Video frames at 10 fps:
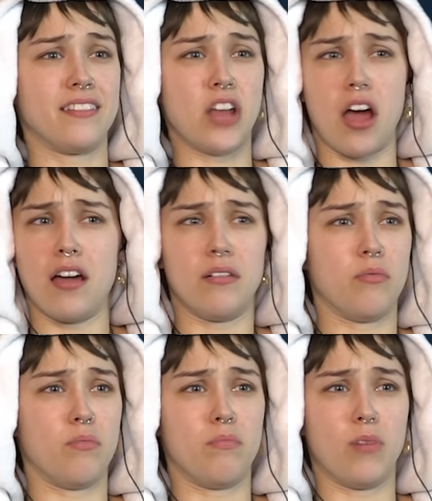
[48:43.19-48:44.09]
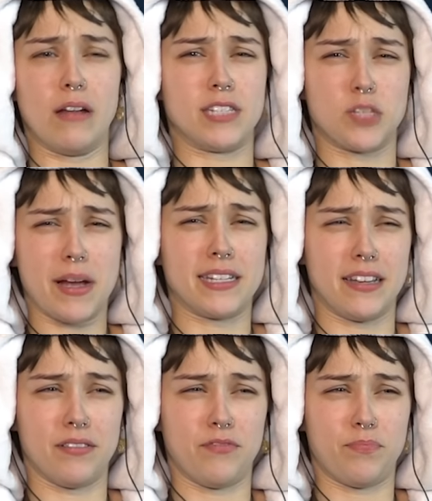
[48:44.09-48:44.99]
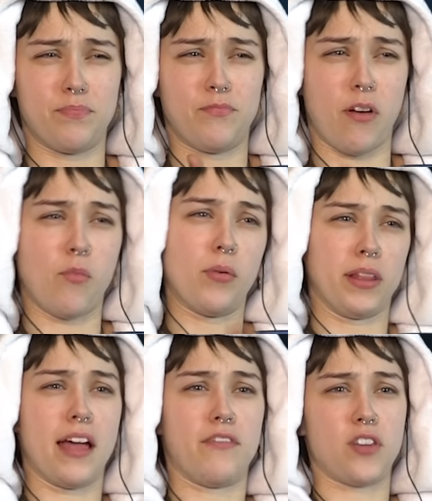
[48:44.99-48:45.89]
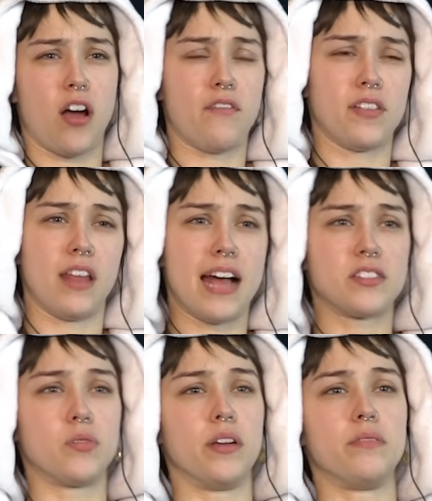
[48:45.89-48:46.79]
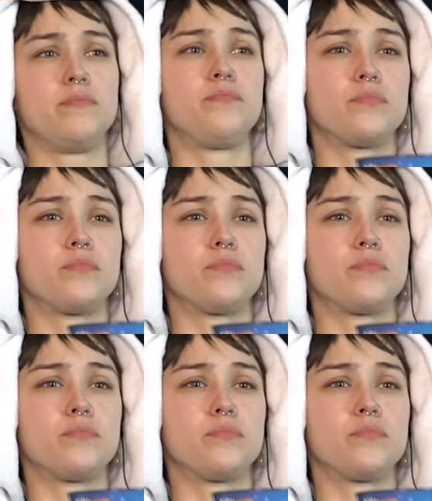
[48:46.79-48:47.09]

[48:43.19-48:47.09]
not what I was expecting from where we left off in the last one.